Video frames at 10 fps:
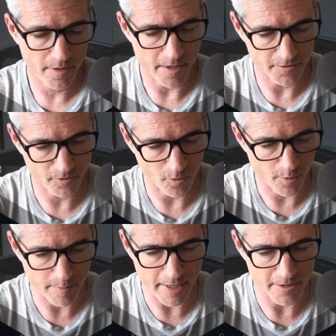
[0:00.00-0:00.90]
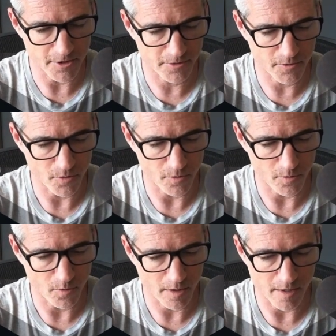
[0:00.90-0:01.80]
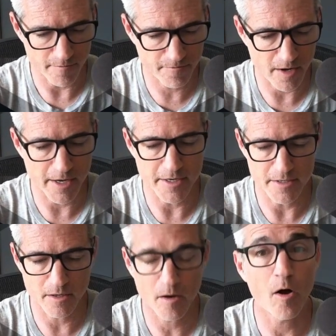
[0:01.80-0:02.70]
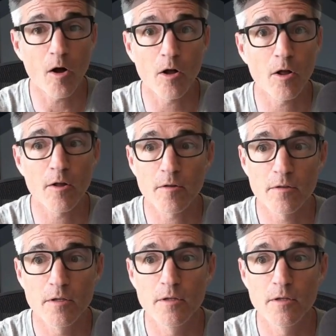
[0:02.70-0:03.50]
And so we may just do find all